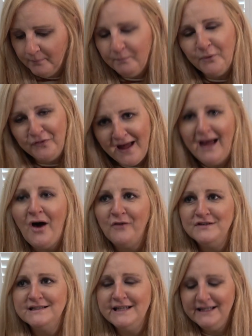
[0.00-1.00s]
But that
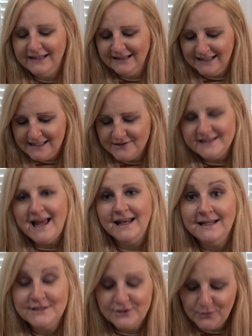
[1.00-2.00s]
obviously leads us then
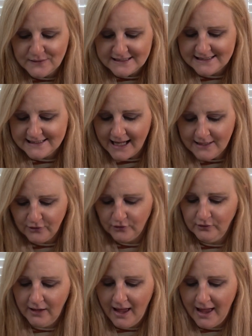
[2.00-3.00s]
into a
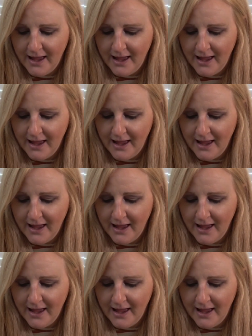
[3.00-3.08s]
cycle,